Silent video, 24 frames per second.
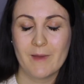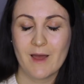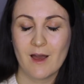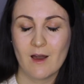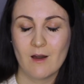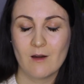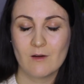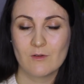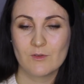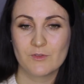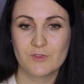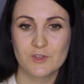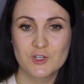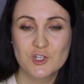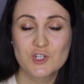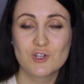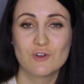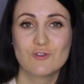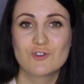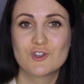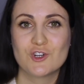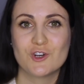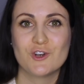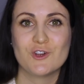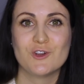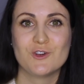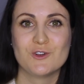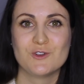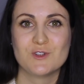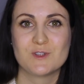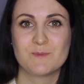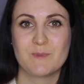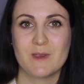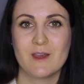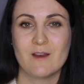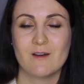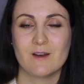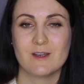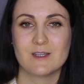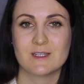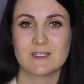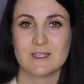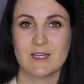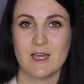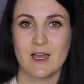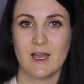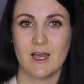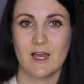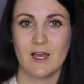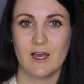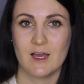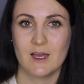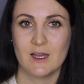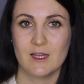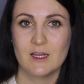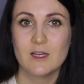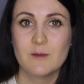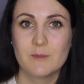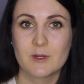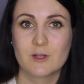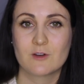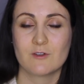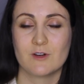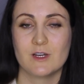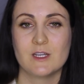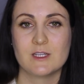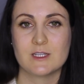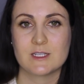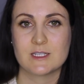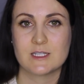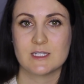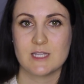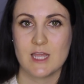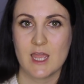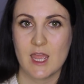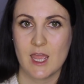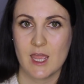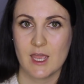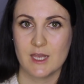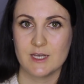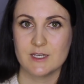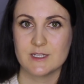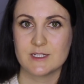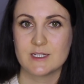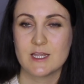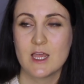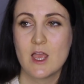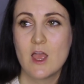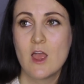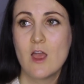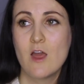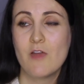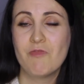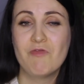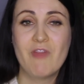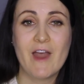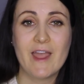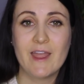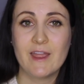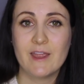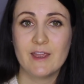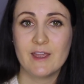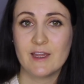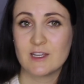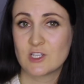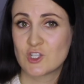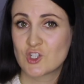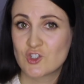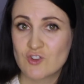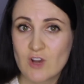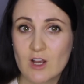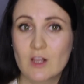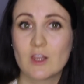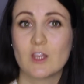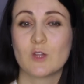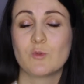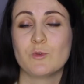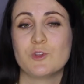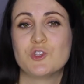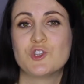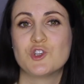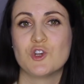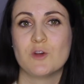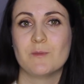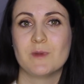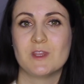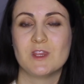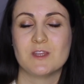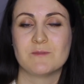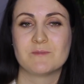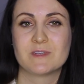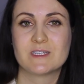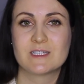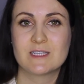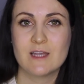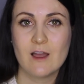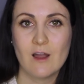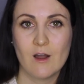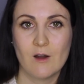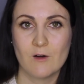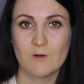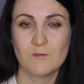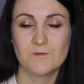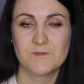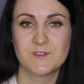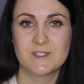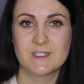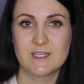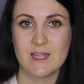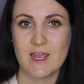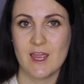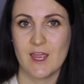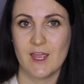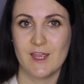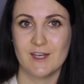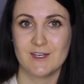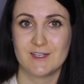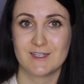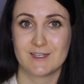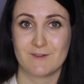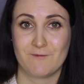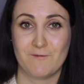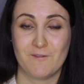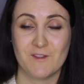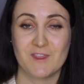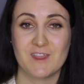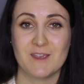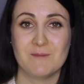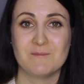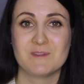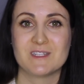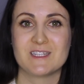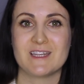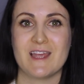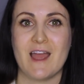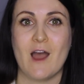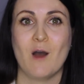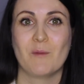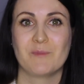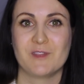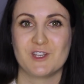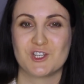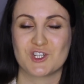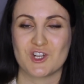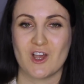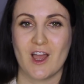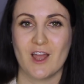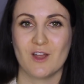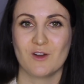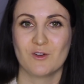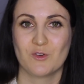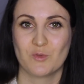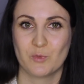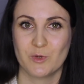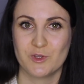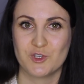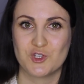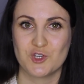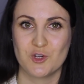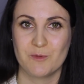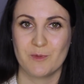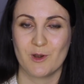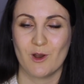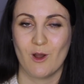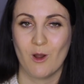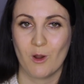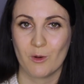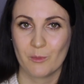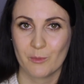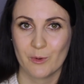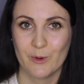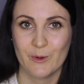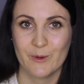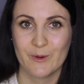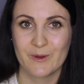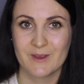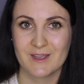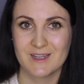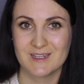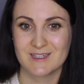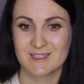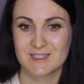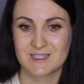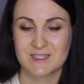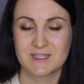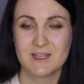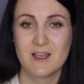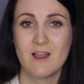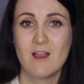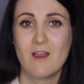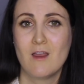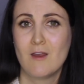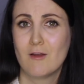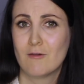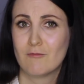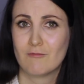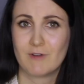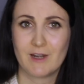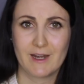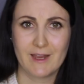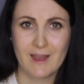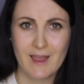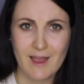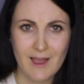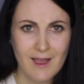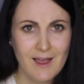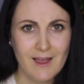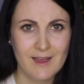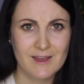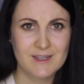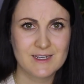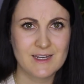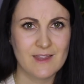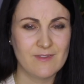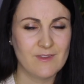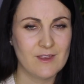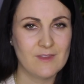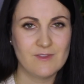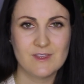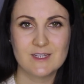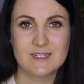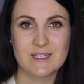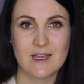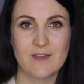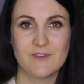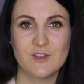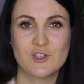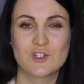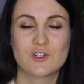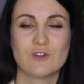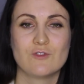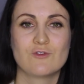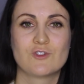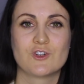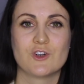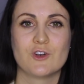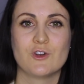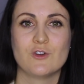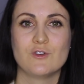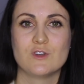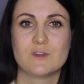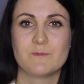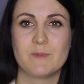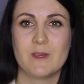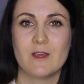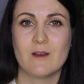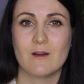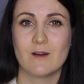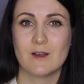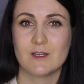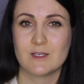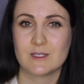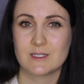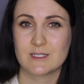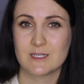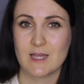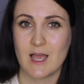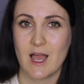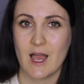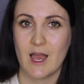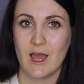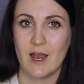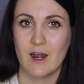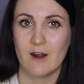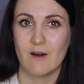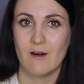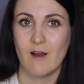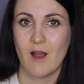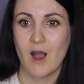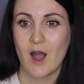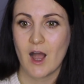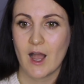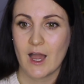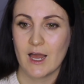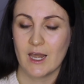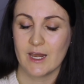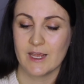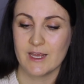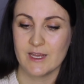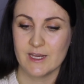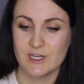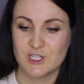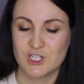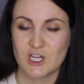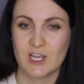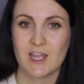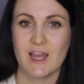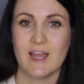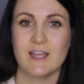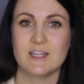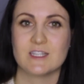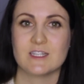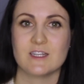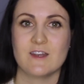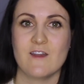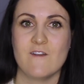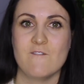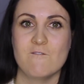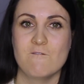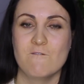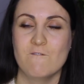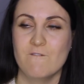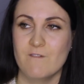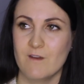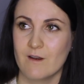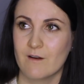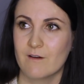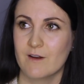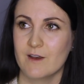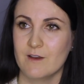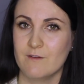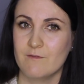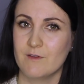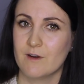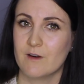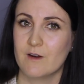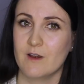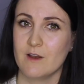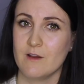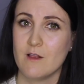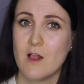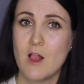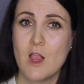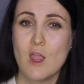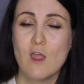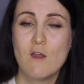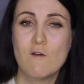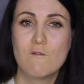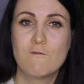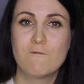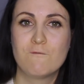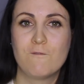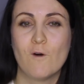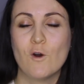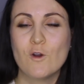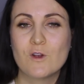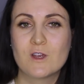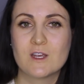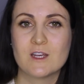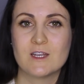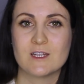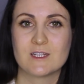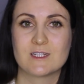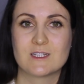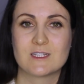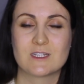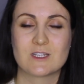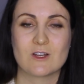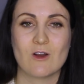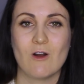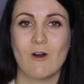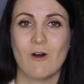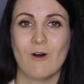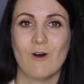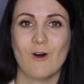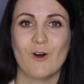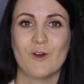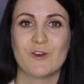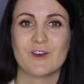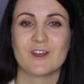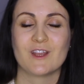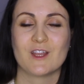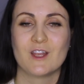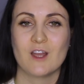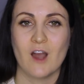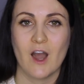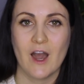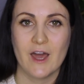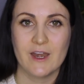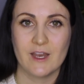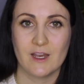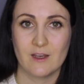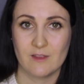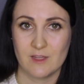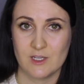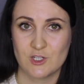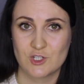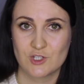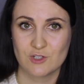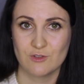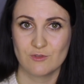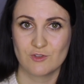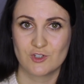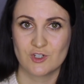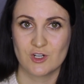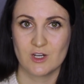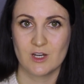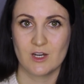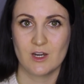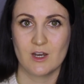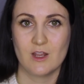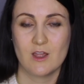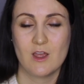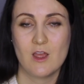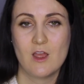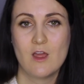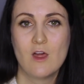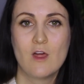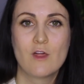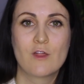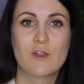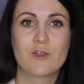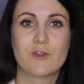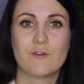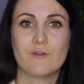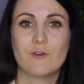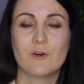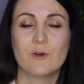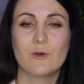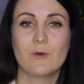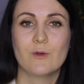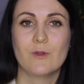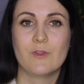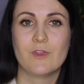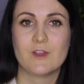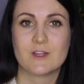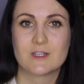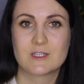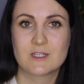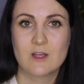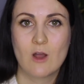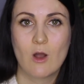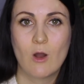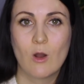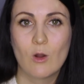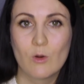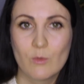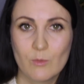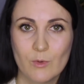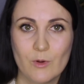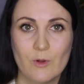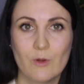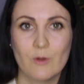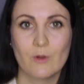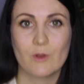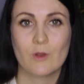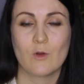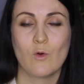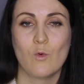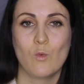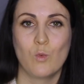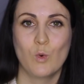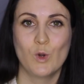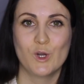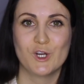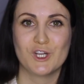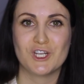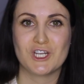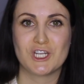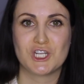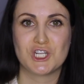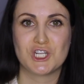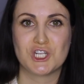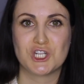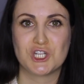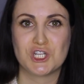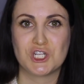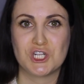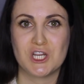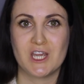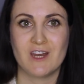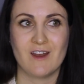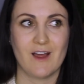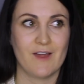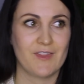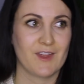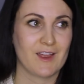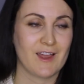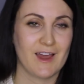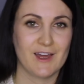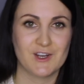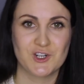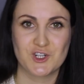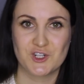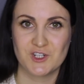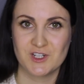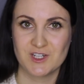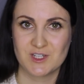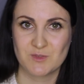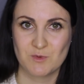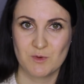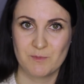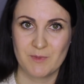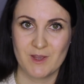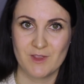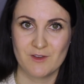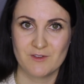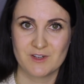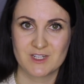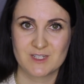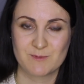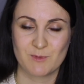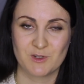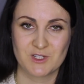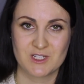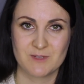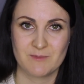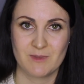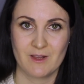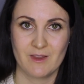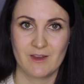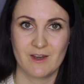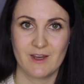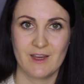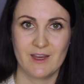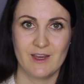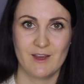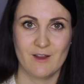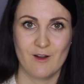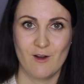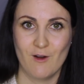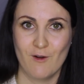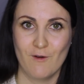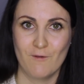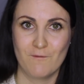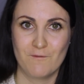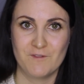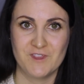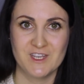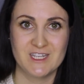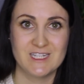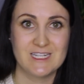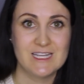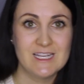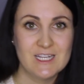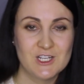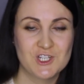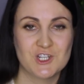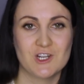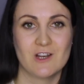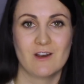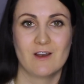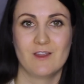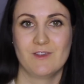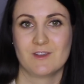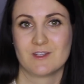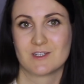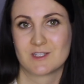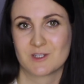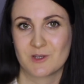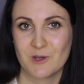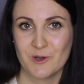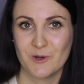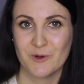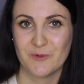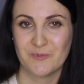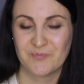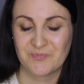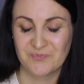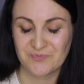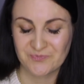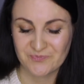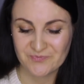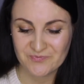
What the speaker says: about the children whose parents are immigrants and they are struggling with German themselves, and for them to help their child with German homework, it's really hard. And then there's other children whose parents are highly educated and very, very focused on guiding their children through this homework, which in other countries would be the responsibility of the teacher in the school.